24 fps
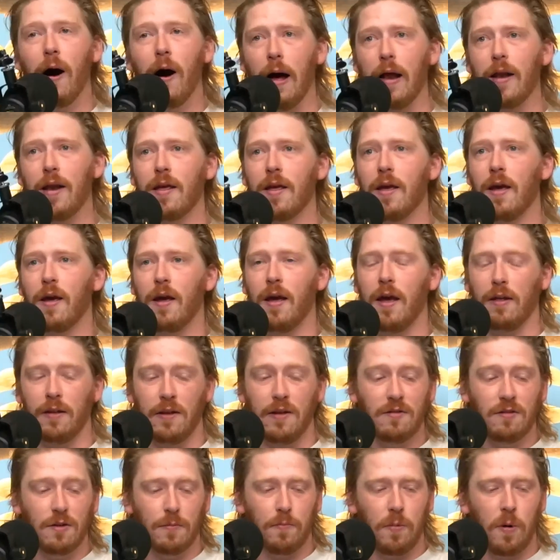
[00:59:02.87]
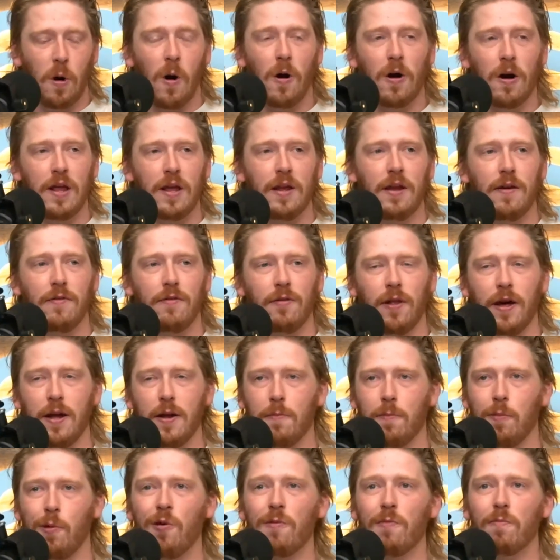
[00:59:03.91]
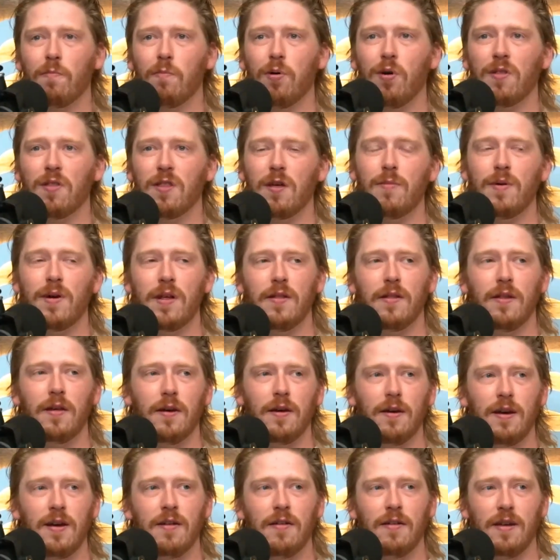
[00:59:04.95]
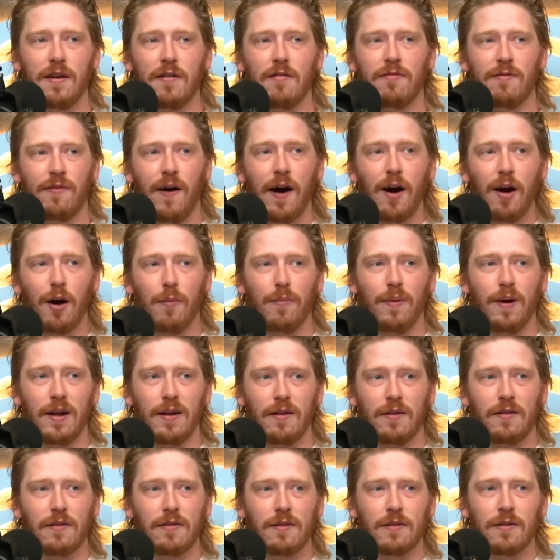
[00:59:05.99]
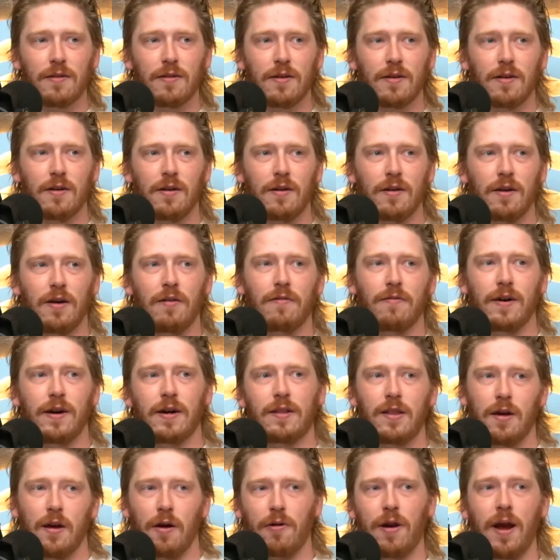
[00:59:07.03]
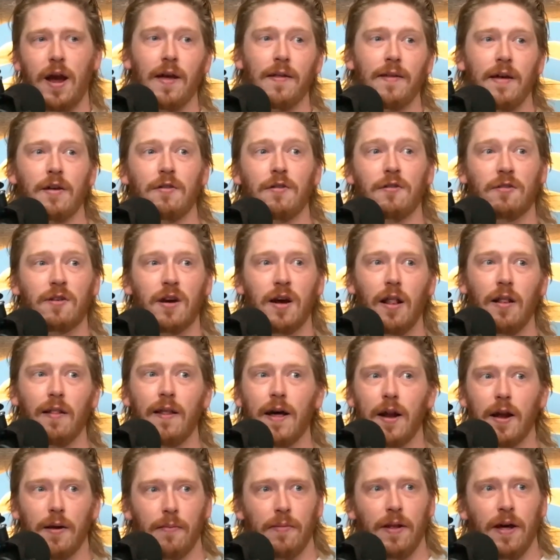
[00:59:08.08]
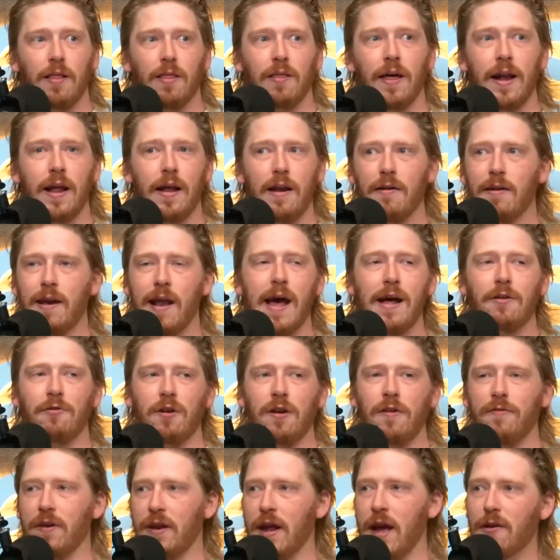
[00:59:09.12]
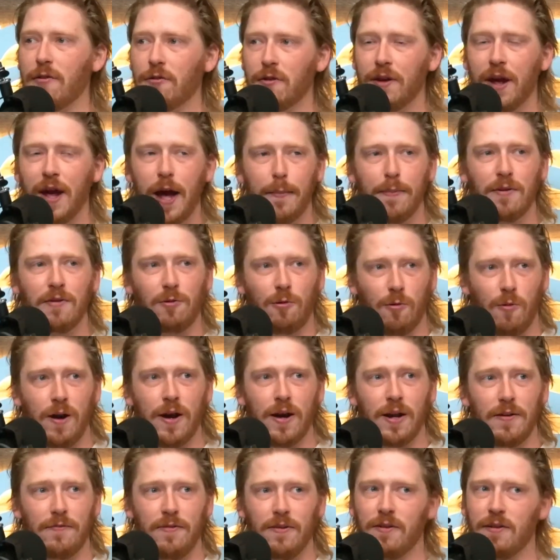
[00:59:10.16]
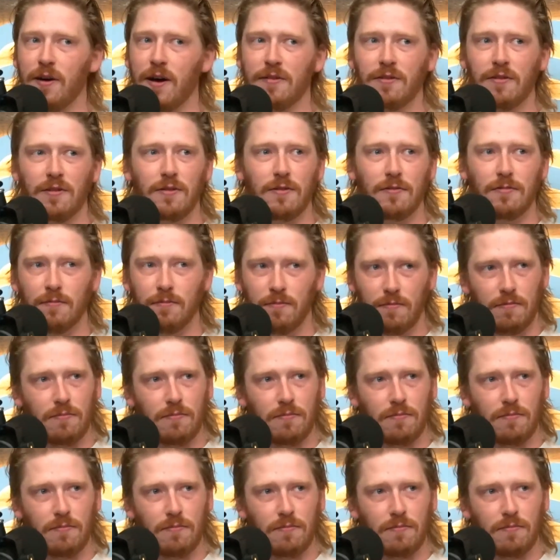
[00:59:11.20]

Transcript: But at least a party put them in the environment, invite, okay. And then just kind of let them let it if it naturally happens, great. If it doesn't,